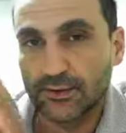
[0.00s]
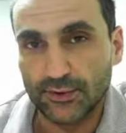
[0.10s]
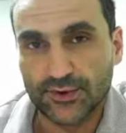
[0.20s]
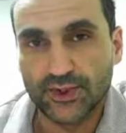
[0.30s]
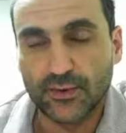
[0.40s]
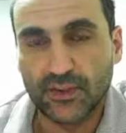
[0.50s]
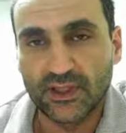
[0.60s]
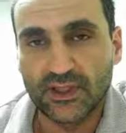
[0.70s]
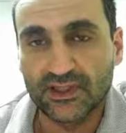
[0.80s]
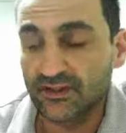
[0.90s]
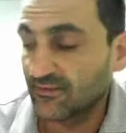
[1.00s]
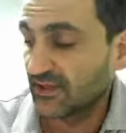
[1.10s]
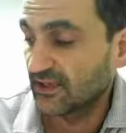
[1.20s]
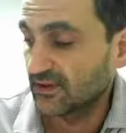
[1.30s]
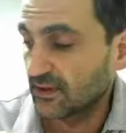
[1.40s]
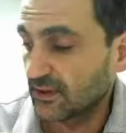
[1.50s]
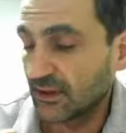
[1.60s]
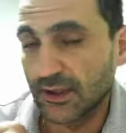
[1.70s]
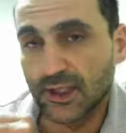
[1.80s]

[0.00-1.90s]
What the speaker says: you'll see when the next event is on.